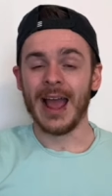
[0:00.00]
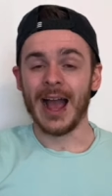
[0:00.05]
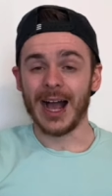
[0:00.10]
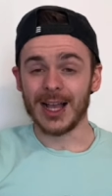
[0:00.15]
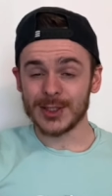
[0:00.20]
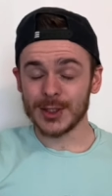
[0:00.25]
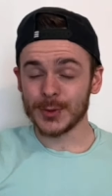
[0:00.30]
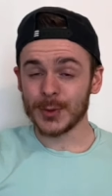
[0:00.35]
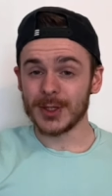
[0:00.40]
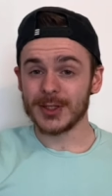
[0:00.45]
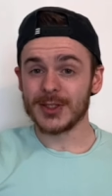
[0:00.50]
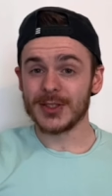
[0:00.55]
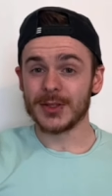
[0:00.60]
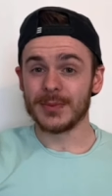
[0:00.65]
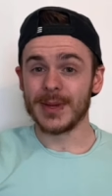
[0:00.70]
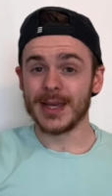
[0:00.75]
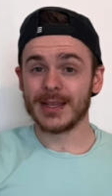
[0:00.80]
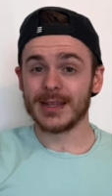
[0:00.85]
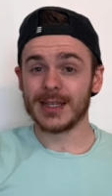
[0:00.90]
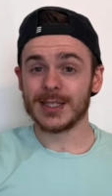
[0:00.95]
I just wanted to
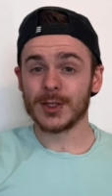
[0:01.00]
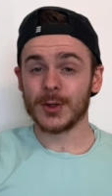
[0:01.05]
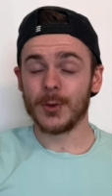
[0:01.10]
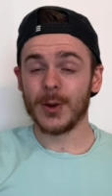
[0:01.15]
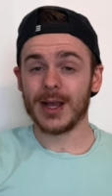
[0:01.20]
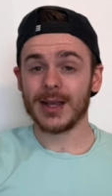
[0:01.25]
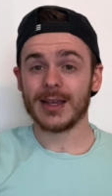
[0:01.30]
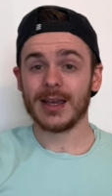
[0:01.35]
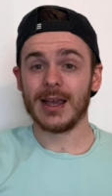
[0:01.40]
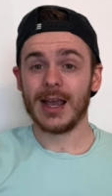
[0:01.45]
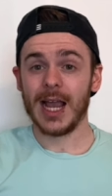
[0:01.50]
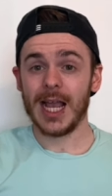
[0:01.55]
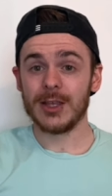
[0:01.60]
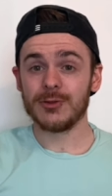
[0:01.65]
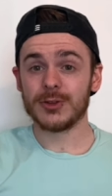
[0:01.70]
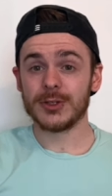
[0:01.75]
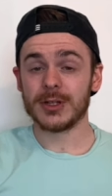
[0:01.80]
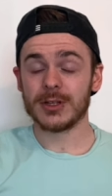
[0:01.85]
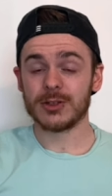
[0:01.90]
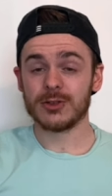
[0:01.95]
make this quick
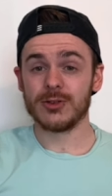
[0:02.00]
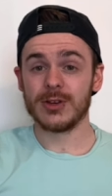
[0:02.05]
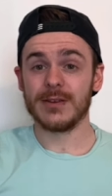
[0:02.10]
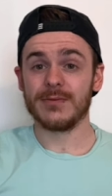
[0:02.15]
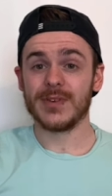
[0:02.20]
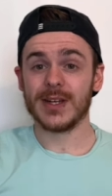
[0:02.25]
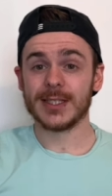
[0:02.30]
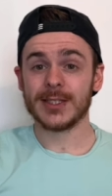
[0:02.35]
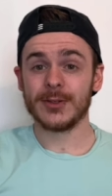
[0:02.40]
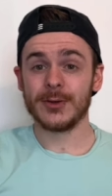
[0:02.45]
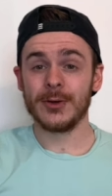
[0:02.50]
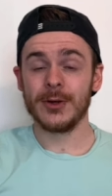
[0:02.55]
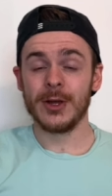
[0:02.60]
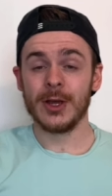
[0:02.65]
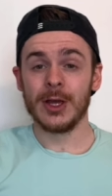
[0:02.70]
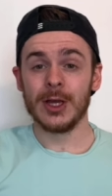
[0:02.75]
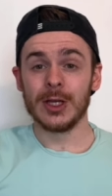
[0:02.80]
introductory video